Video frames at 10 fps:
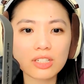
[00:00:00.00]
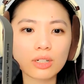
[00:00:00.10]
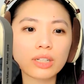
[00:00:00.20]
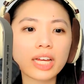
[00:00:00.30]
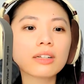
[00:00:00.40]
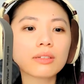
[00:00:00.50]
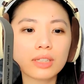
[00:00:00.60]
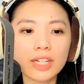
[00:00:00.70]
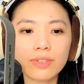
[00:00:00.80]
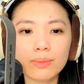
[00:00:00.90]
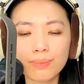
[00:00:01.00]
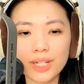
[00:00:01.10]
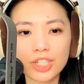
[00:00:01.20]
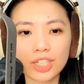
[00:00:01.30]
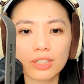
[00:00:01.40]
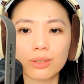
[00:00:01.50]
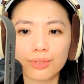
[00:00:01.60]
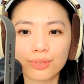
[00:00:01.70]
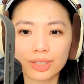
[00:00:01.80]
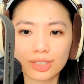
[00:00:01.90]
So like even pitching you
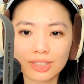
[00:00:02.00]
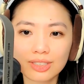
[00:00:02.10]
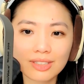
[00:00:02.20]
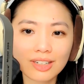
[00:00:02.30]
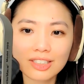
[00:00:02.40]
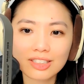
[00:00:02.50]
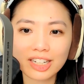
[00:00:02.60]
for this to